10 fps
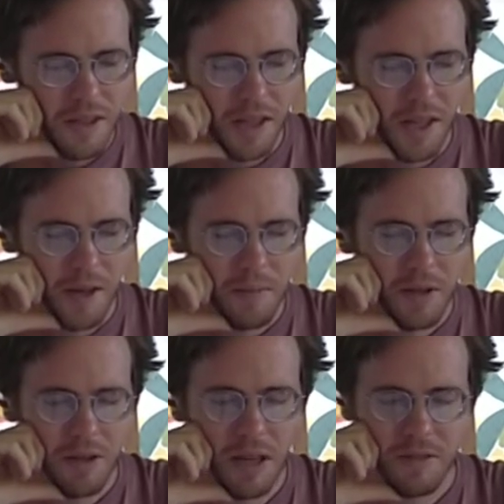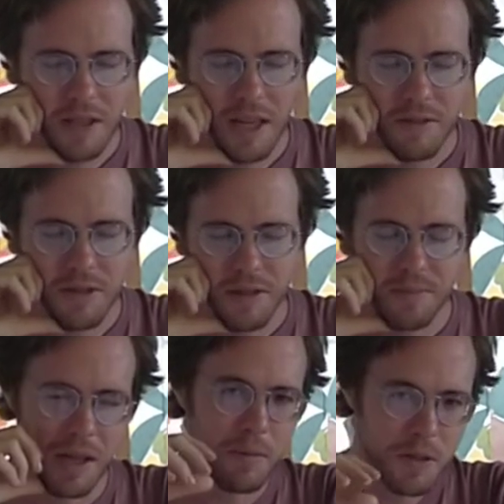And you have to
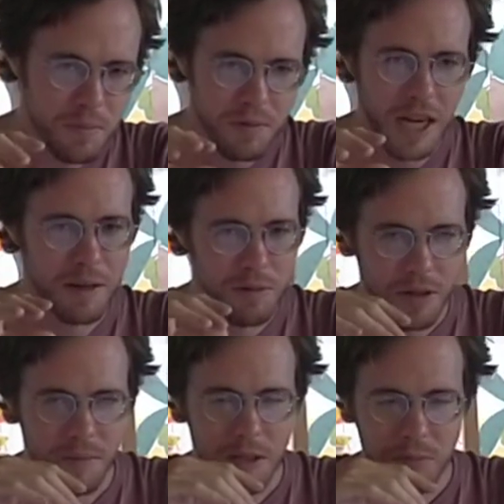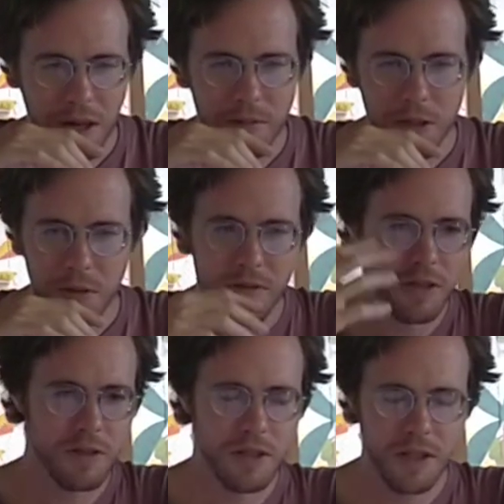be able to kind of program those parameters. But if you
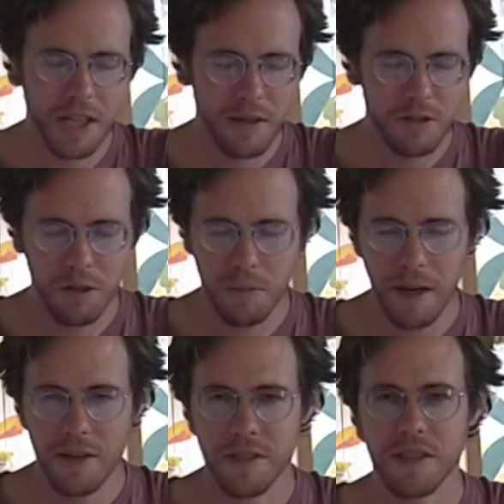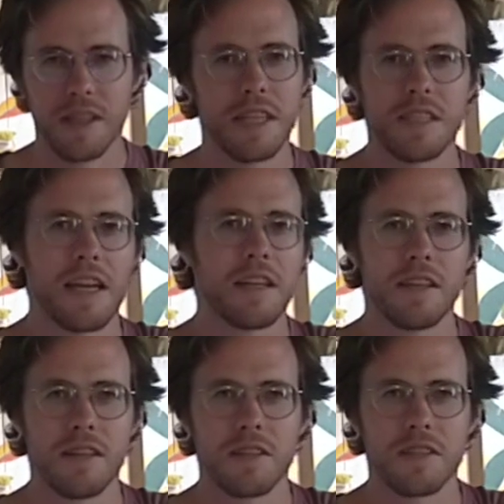do, you're going to have solar batteries that last 80
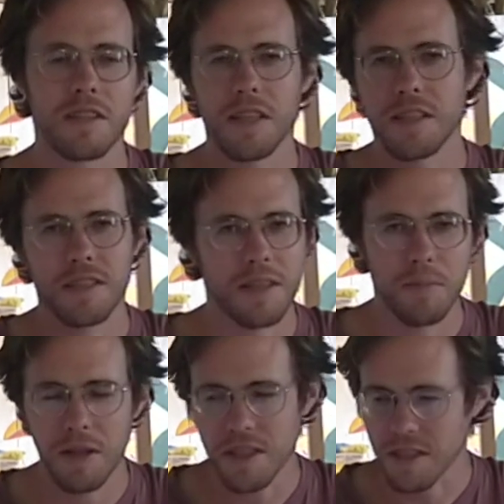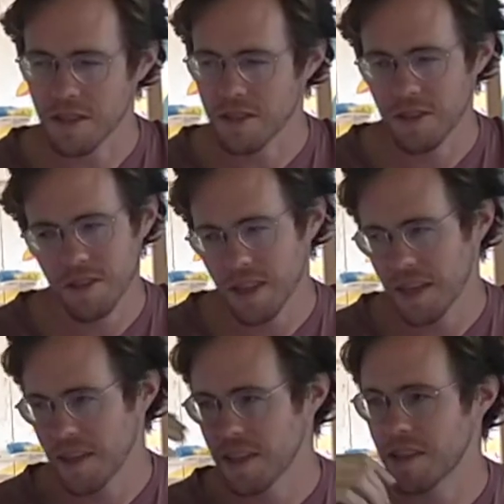years, and that's amazing. So
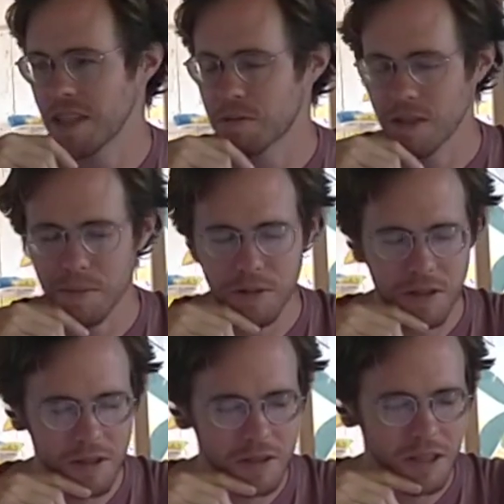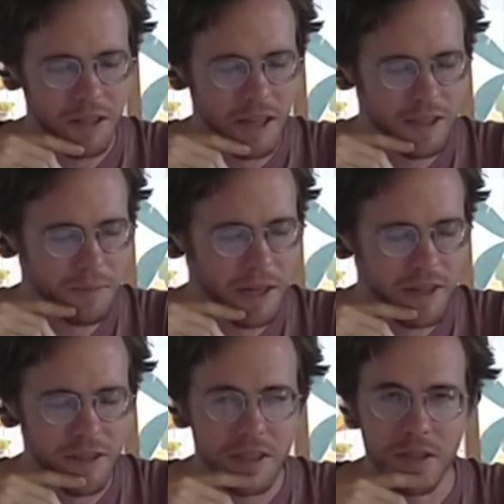I think a lot more people should use nickel iron
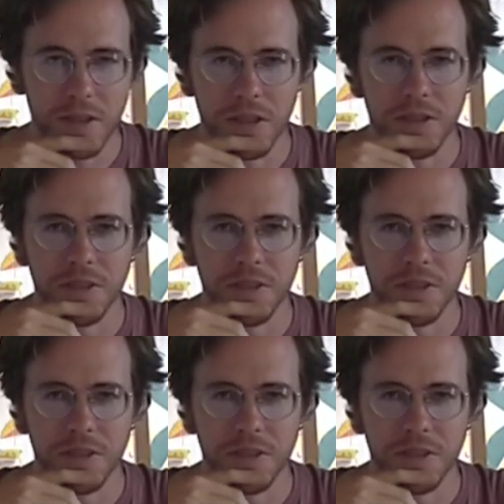batteries in their solar